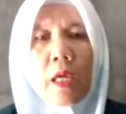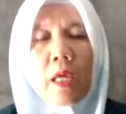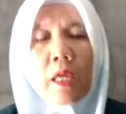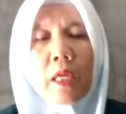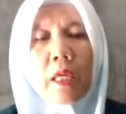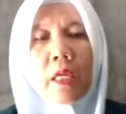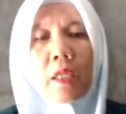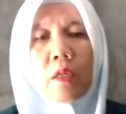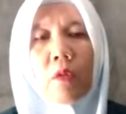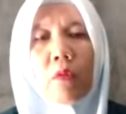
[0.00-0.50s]

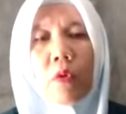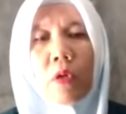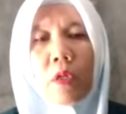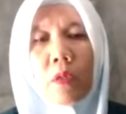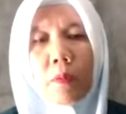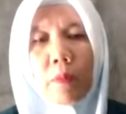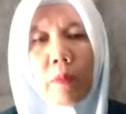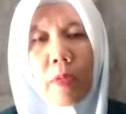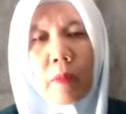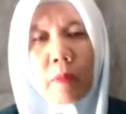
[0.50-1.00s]
In word
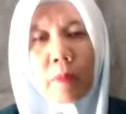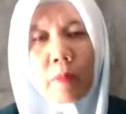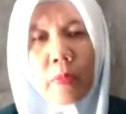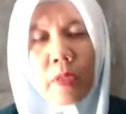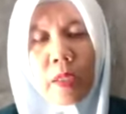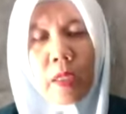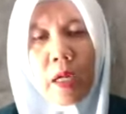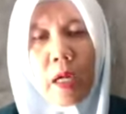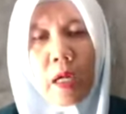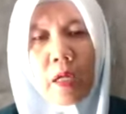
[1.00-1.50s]

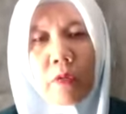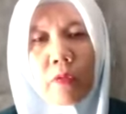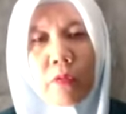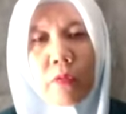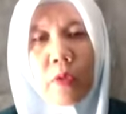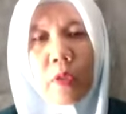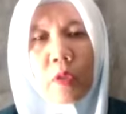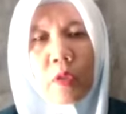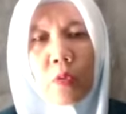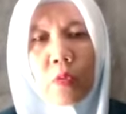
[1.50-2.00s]
mapping, I found